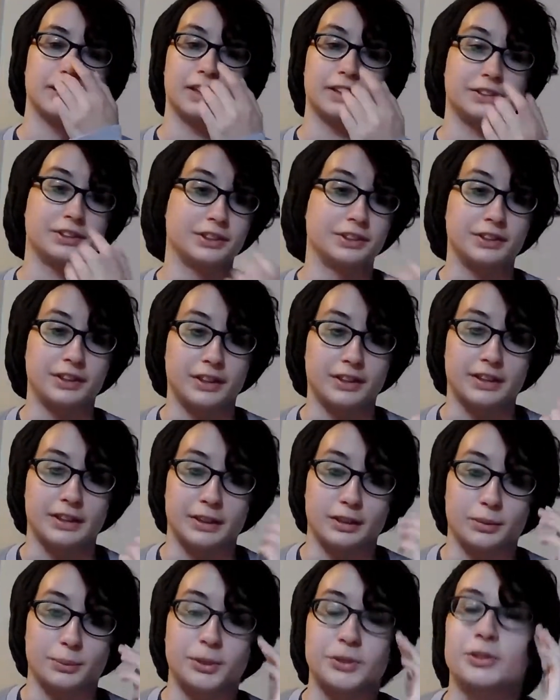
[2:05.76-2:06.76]
I did not
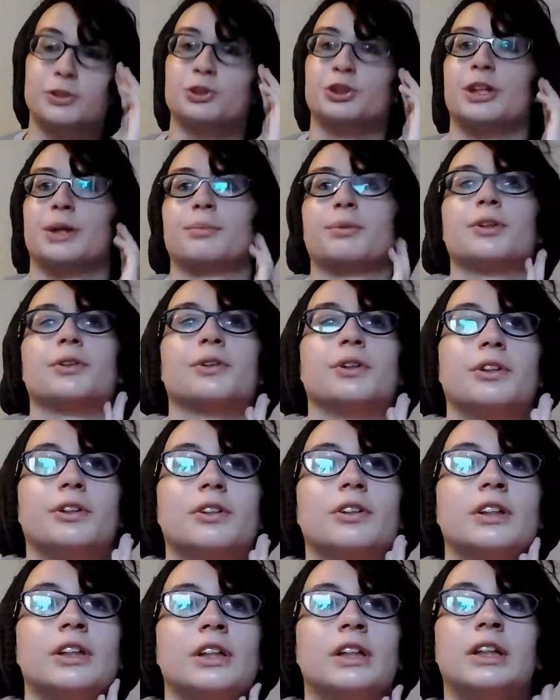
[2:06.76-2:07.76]
care about the chapter at
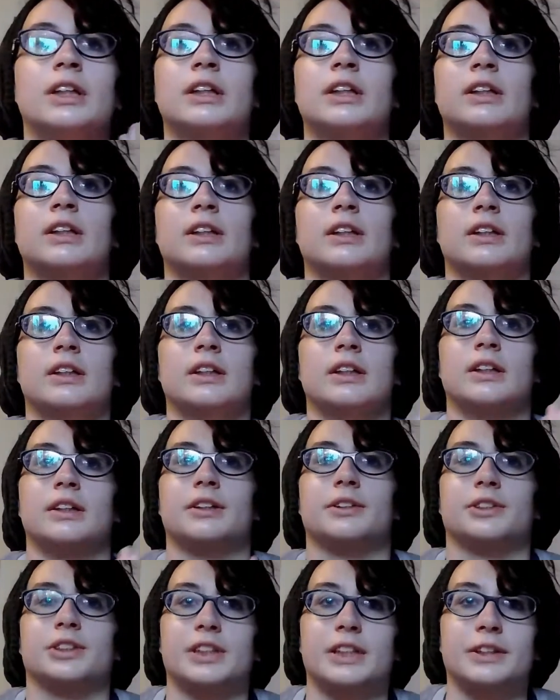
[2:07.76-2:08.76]
all.
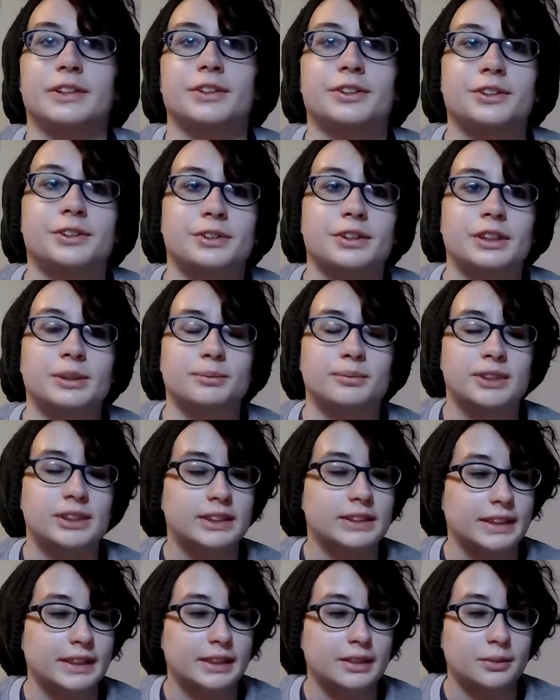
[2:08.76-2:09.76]
There was a character named
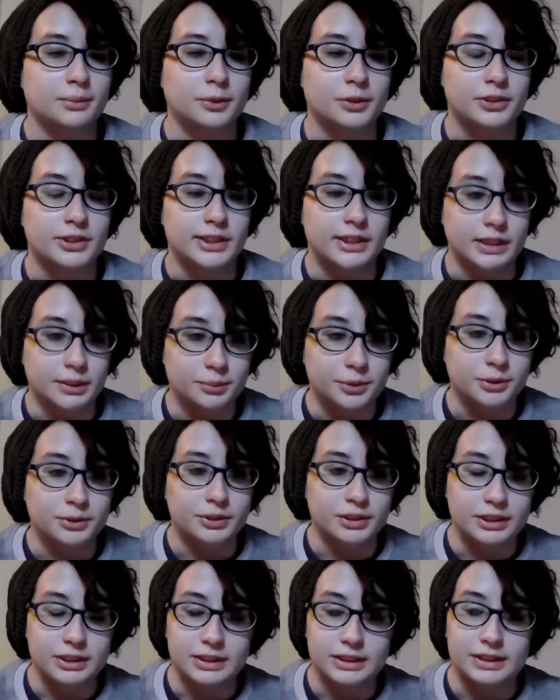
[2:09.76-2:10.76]
Sam, or
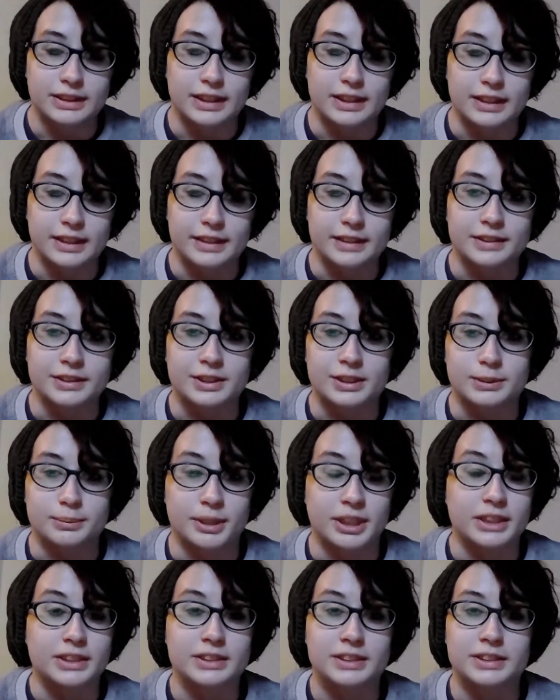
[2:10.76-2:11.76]
Samuel, in it. I
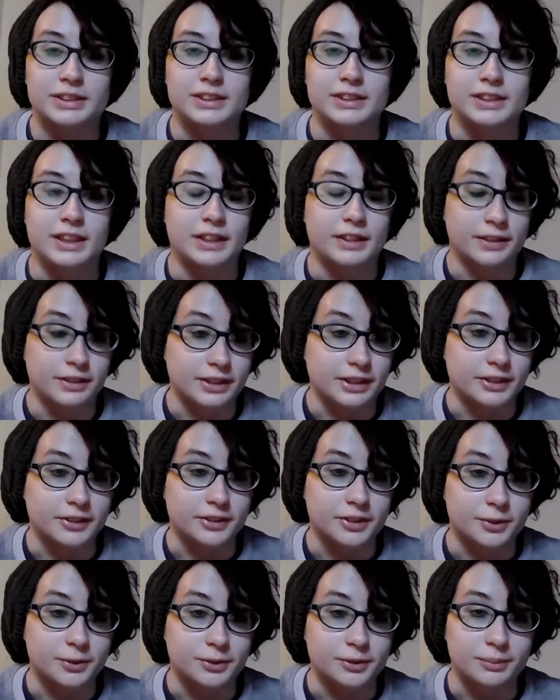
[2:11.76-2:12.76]
despised his entire
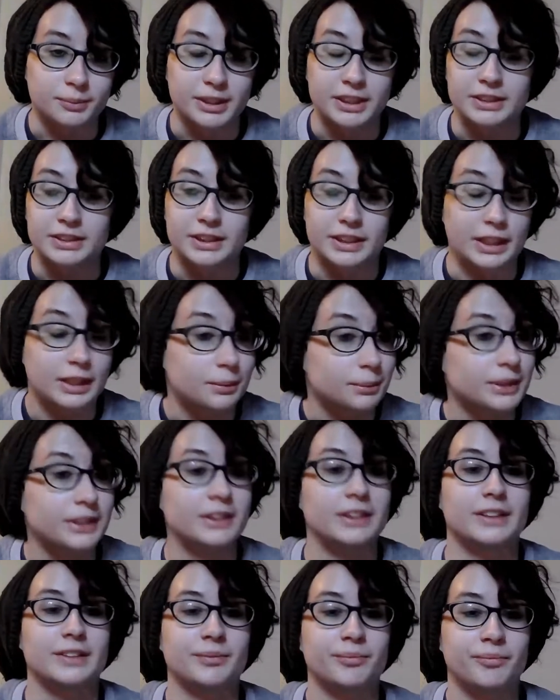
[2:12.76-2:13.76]
character with my entire
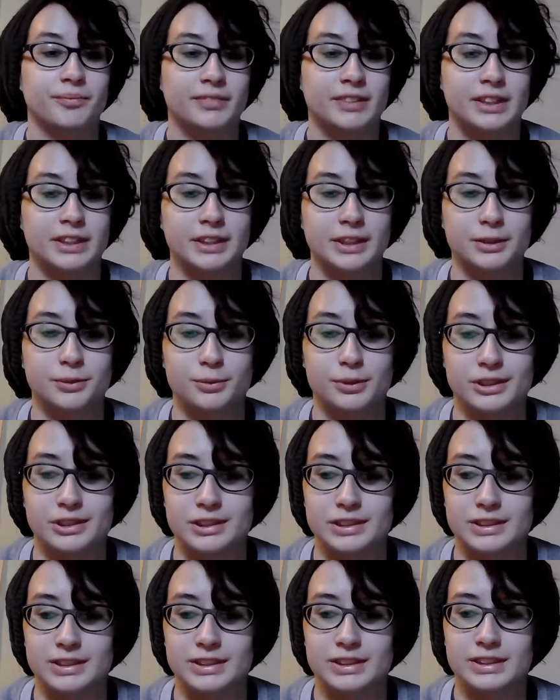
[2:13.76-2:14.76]
being. He
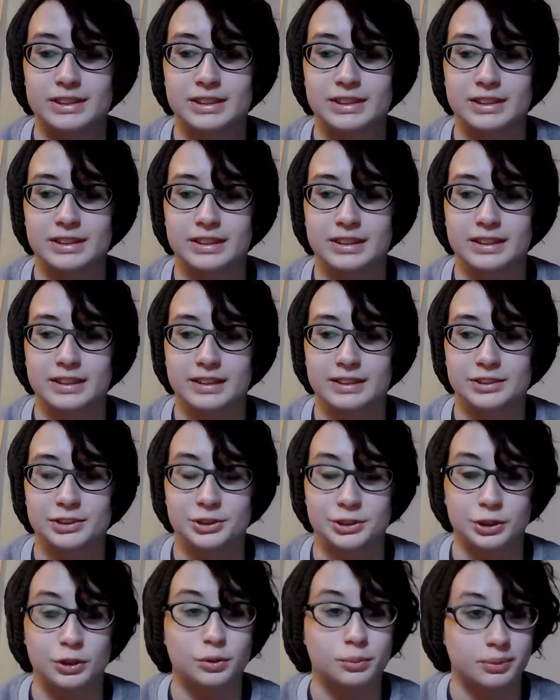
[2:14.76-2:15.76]
was
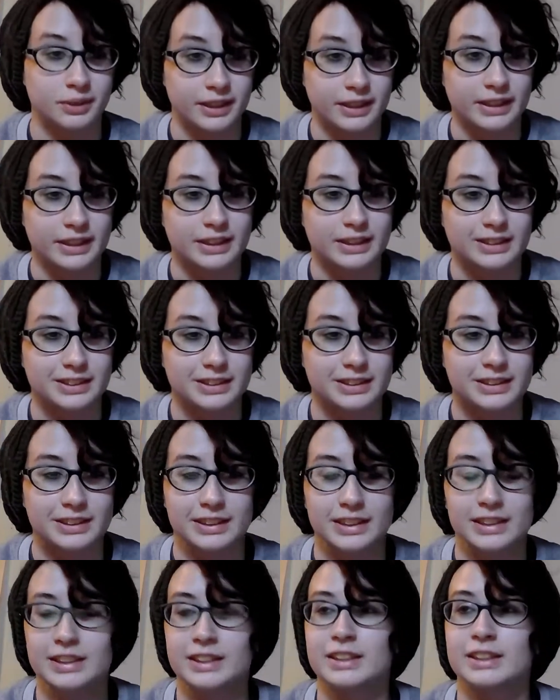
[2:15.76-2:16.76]
so bland,
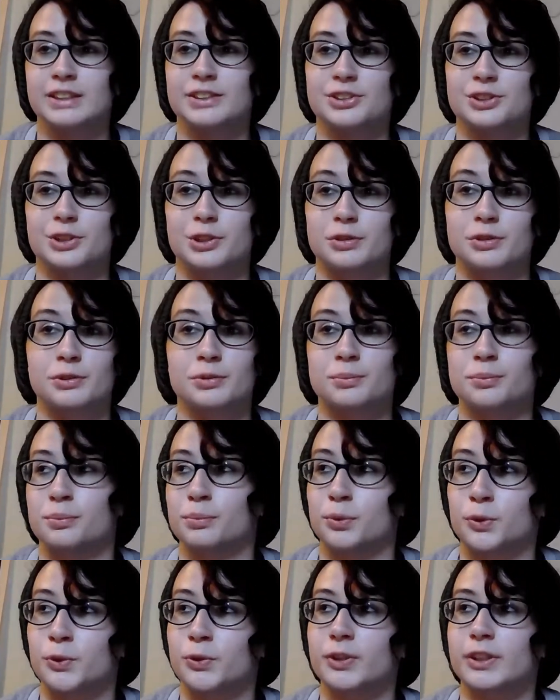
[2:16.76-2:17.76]
so
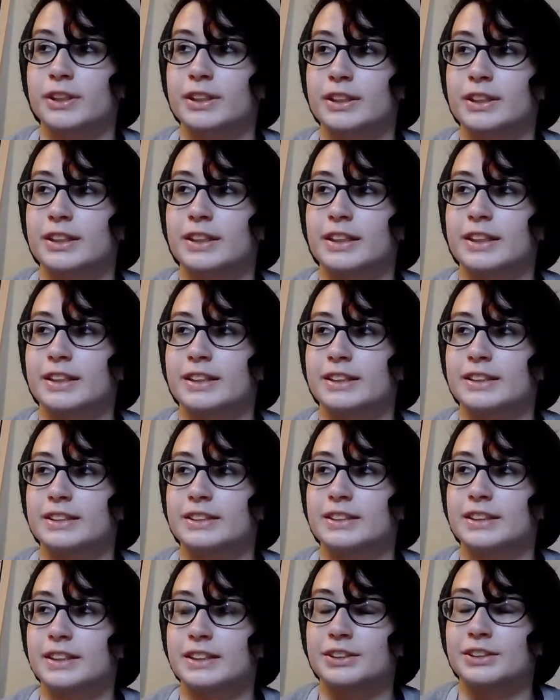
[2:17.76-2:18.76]
boring,
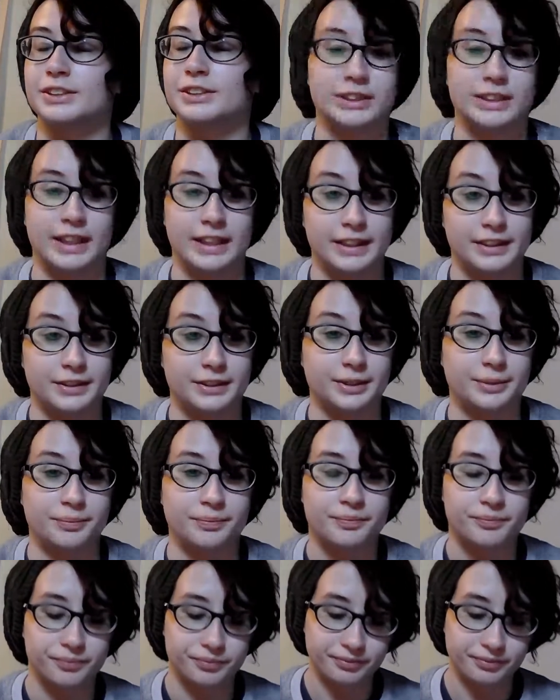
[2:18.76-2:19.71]
and I just hated him.